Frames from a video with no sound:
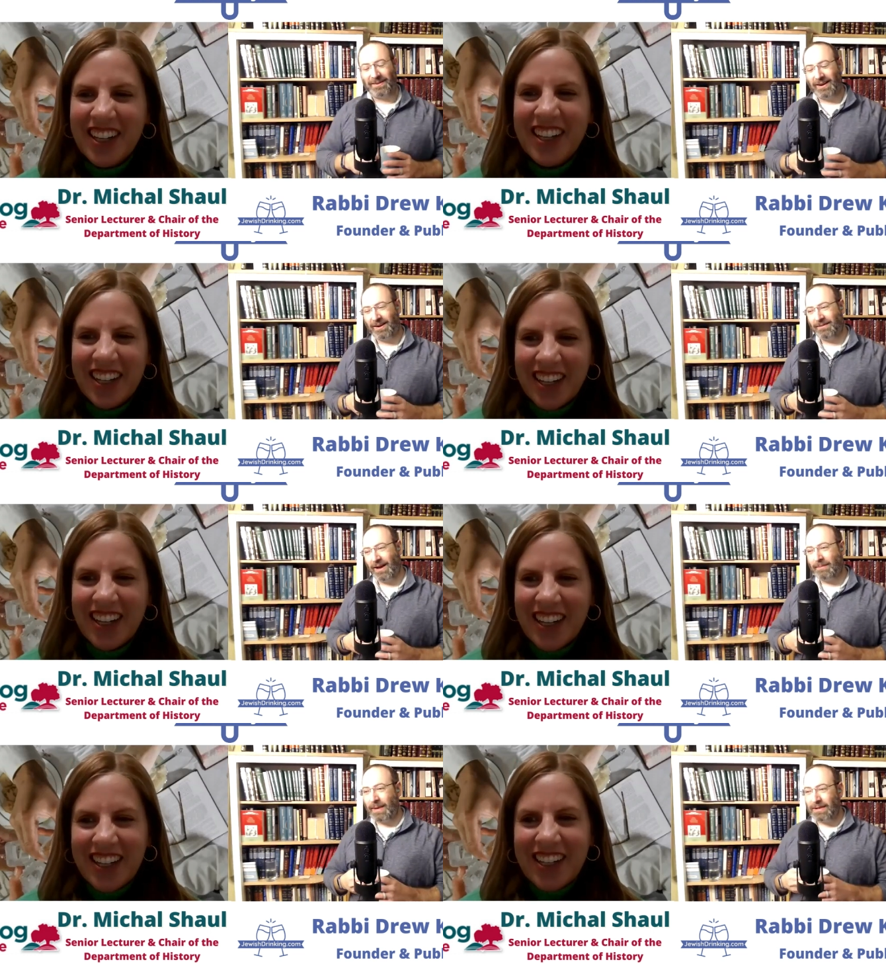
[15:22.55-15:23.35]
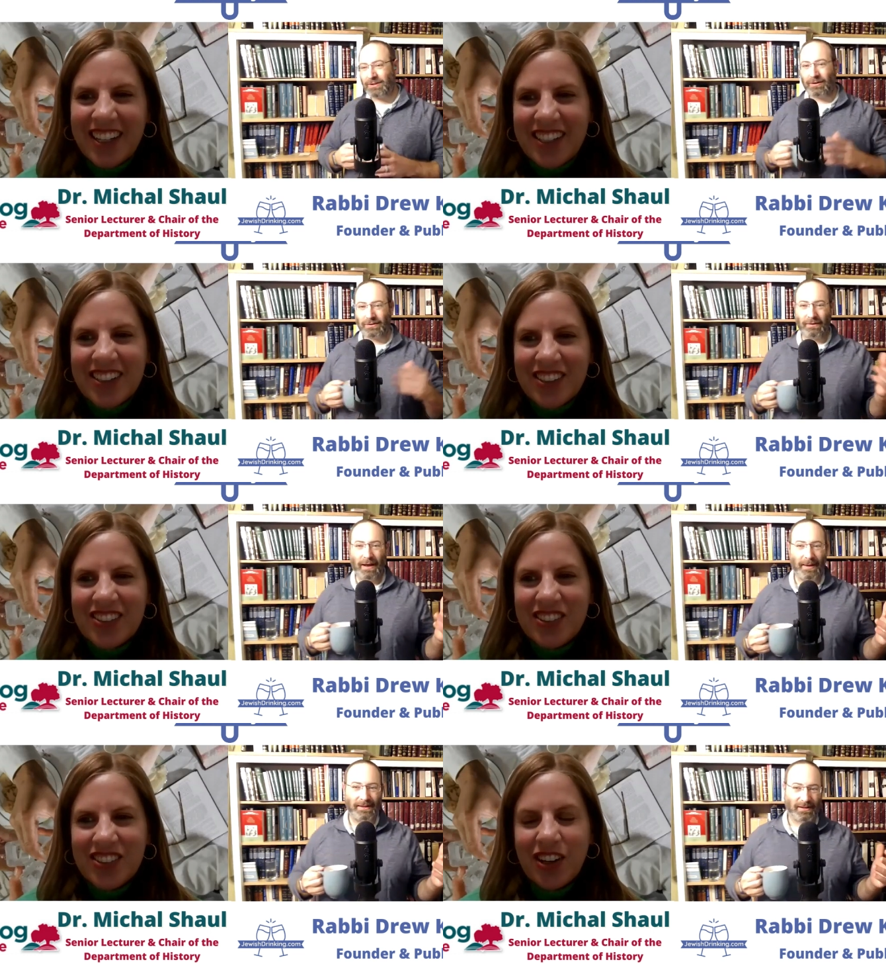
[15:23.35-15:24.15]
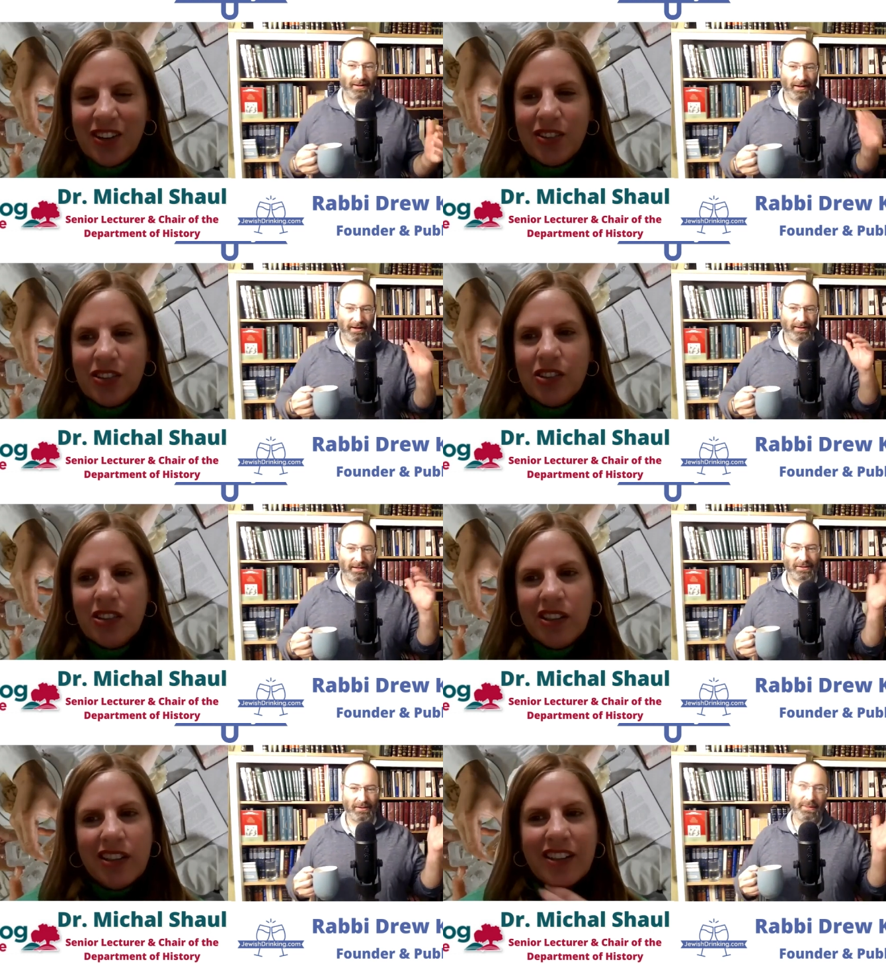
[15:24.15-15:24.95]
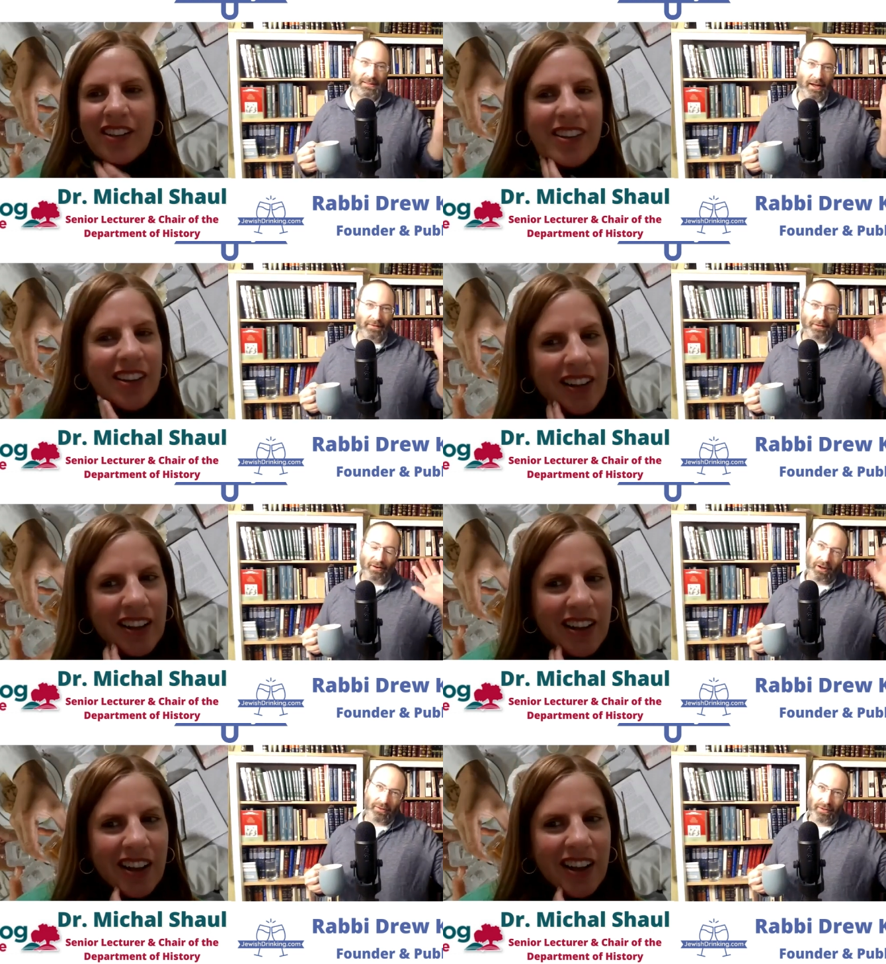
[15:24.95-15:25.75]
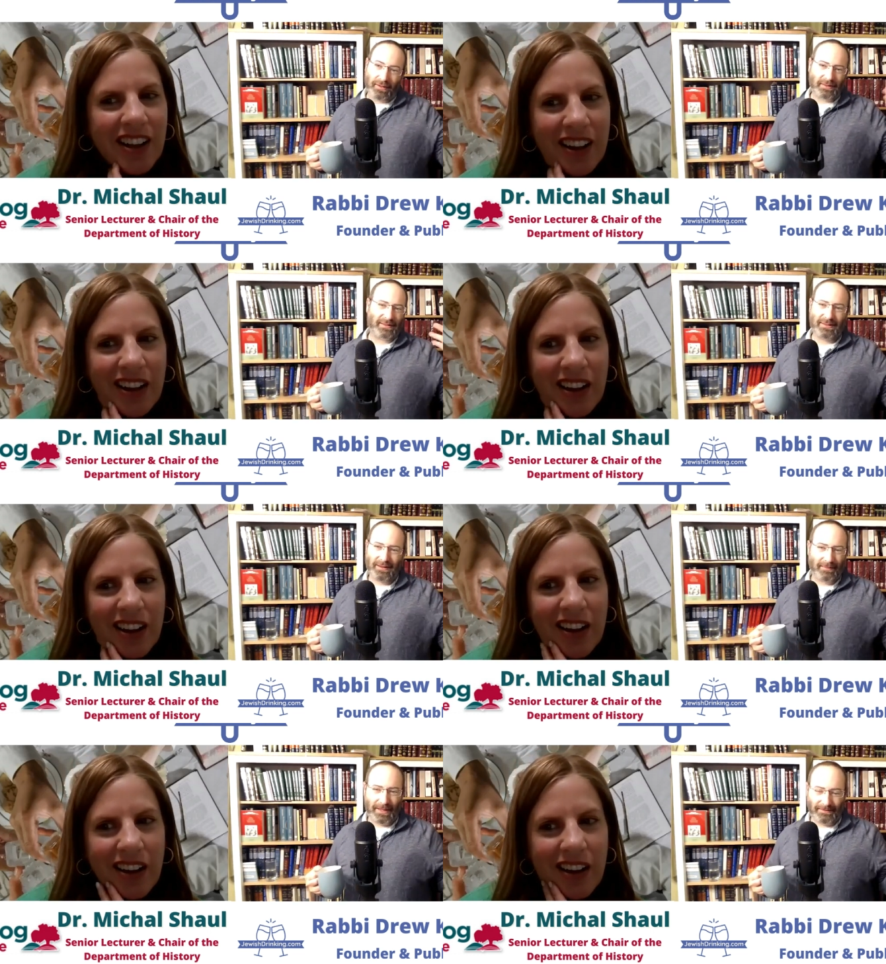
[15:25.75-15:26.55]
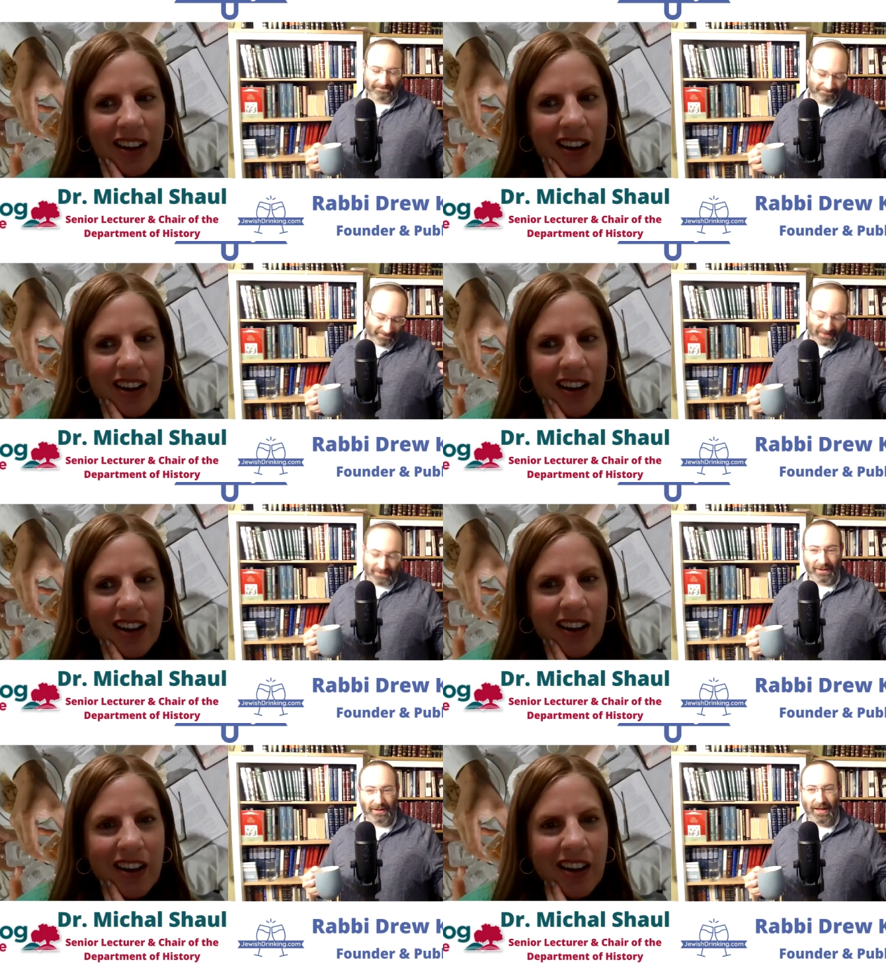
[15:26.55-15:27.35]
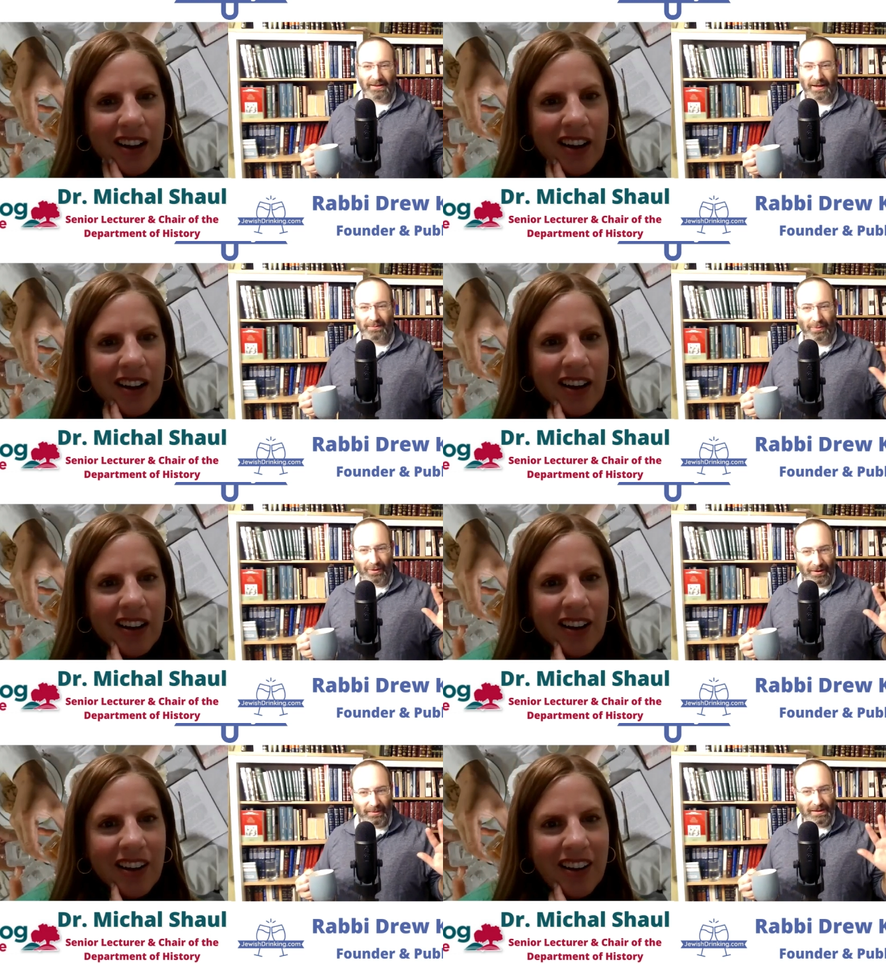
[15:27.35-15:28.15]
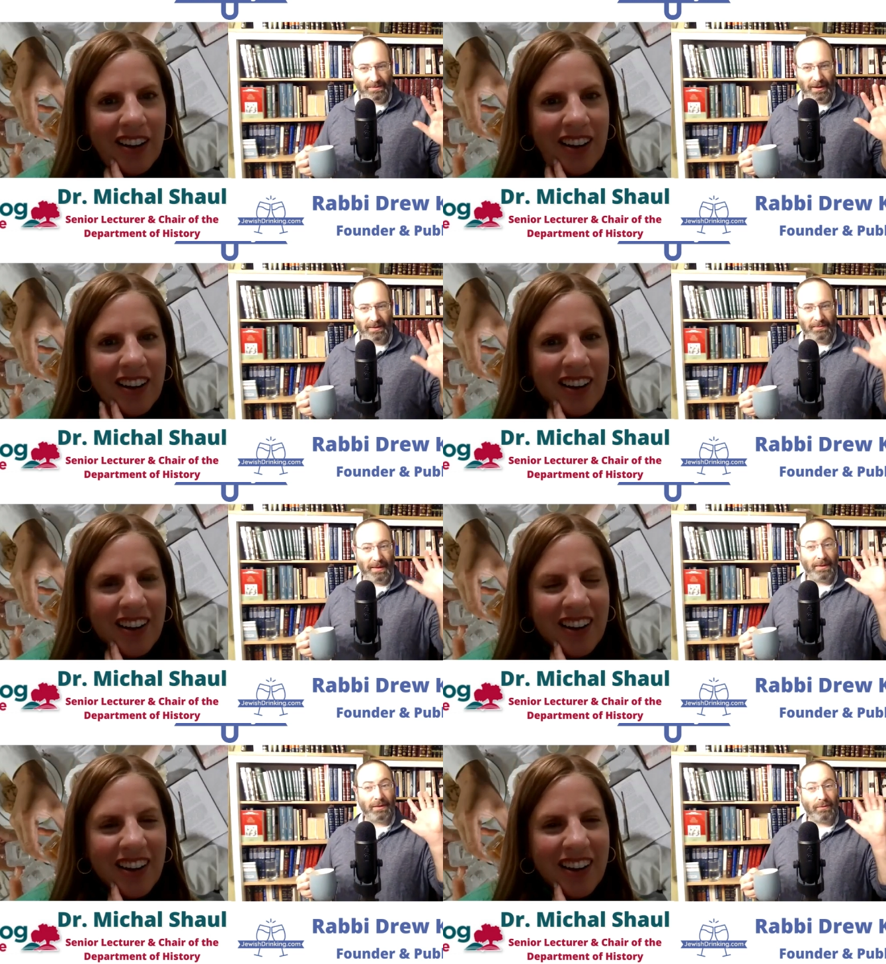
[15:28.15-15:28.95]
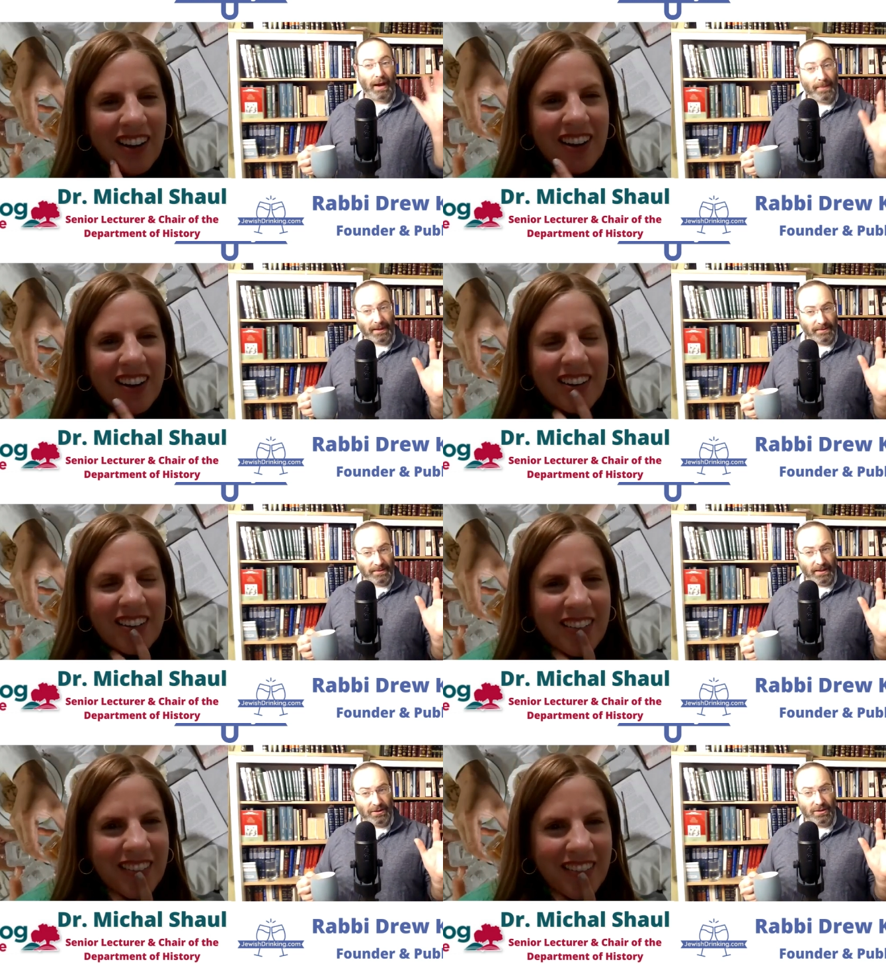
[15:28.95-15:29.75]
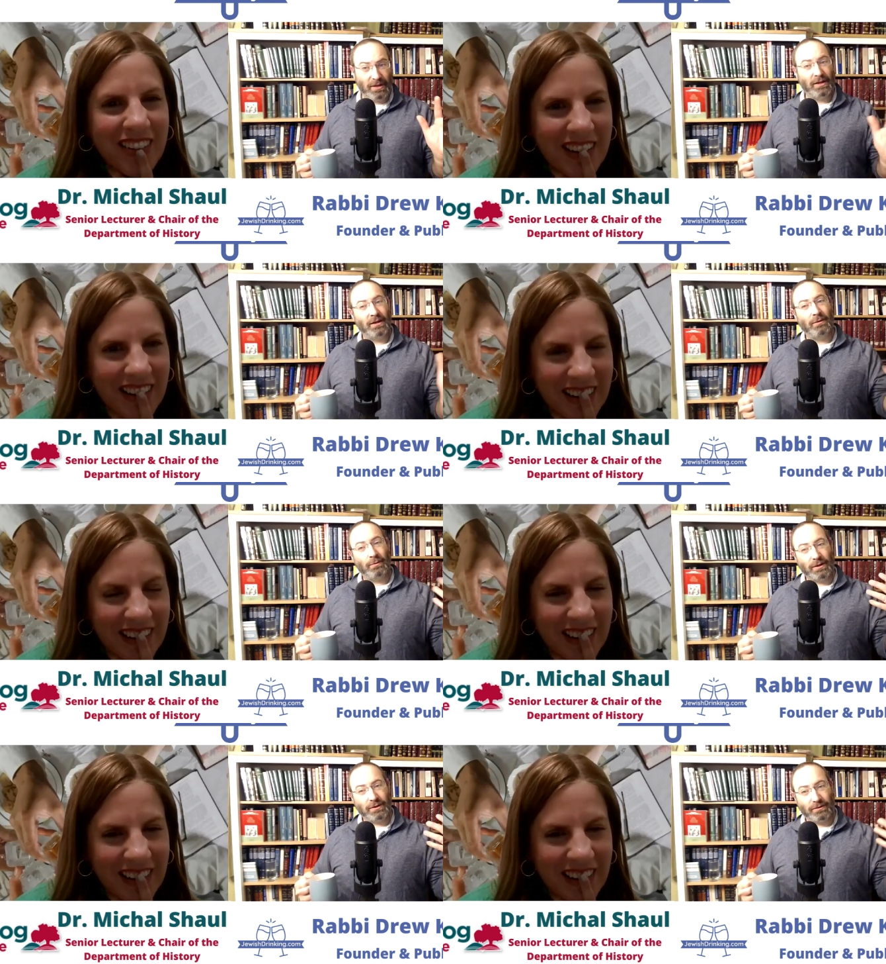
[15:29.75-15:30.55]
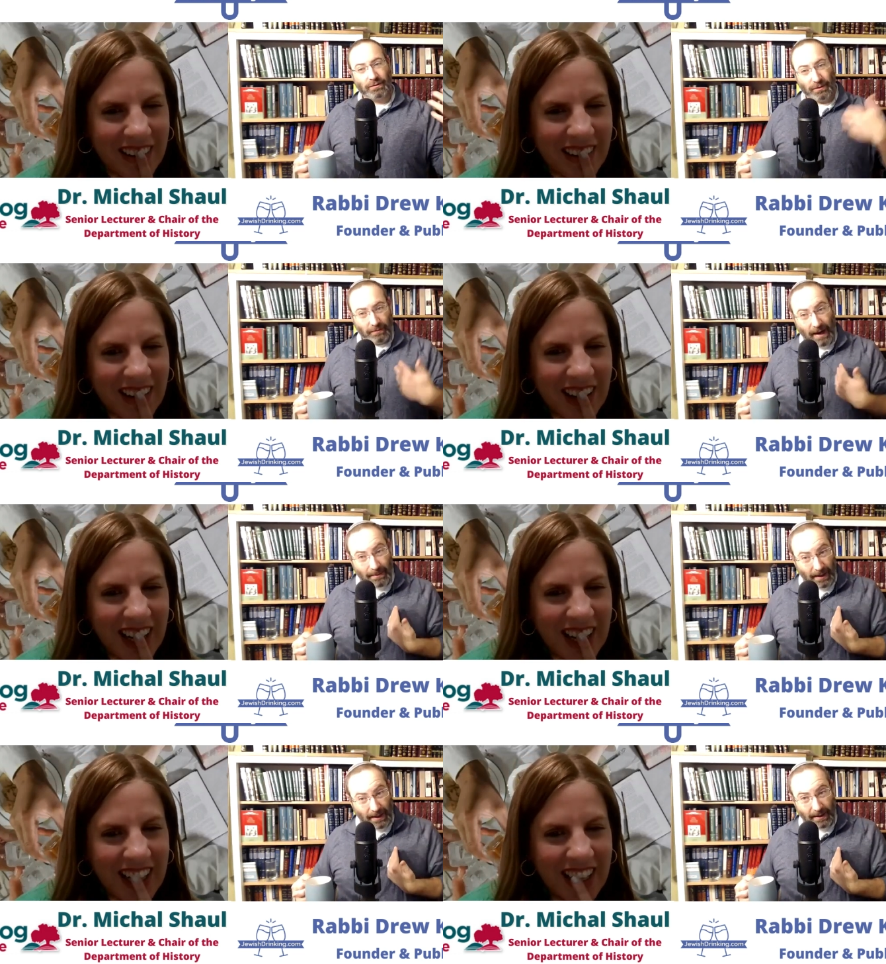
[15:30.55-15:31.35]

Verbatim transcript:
Speaker 1: Um, I imagine also rabbis are, yeah. in addition to missing Haftarah, although that, I mean, it's really not that important to miss, but maybe the rabbi speech, which for the rabbi